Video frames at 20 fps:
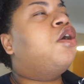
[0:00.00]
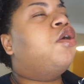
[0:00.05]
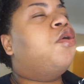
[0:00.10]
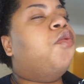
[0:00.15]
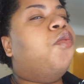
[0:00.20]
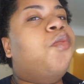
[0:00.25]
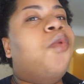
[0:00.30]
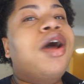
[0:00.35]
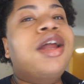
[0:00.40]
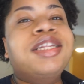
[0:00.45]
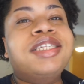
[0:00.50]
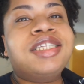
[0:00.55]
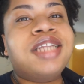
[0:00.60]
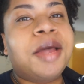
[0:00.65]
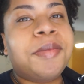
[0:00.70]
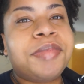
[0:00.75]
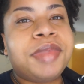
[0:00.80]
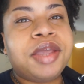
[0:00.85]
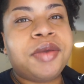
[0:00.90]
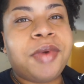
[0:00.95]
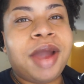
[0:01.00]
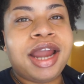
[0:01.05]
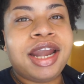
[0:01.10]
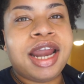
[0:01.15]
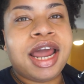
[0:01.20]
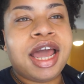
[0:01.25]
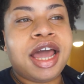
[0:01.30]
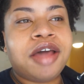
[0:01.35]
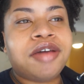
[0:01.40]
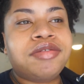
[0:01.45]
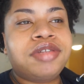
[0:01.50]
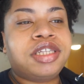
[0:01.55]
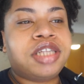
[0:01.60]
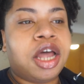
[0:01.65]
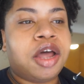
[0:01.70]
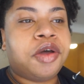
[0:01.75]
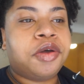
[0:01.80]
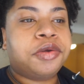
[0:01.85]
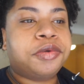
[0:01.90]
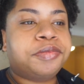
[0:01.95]
1 something right now.
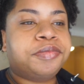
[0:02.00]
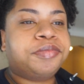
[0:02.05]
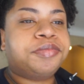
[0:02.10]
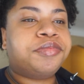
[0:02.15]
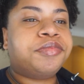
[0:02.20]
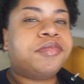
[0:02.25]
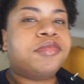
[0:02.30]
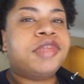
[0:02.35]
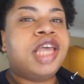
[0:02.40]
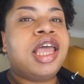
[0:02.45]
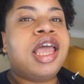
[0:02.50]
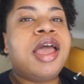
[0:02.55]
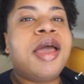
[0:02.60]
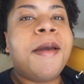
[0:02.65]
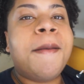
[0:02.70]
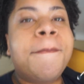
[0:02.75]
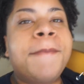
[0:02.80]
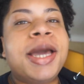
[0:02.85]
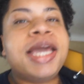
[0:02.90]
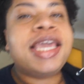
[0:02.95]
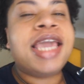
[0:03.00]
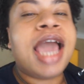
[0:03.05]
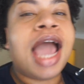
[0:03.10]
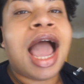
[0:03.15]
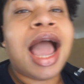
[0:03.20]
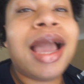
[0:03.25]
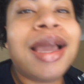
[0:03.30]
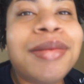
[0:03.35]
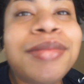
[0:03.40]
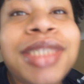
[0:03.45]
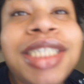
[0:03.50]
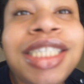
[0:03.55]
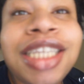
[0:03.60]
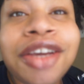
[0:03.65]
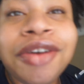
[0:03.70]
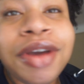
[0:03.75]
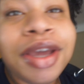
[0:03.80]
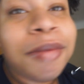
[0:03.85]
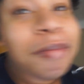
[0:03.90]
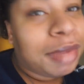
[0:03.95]
So, but yeah, I am
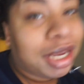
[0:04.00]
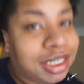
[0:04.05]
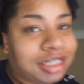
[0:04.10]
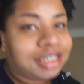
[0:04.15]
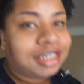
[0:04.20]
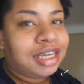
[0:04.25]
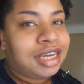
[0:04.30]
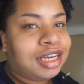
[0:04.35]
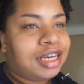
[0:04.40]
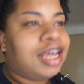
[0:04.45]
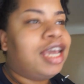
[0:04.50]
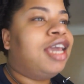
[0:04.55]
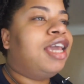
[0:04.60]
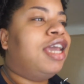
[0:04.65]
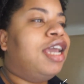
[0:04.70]
still in Michigan.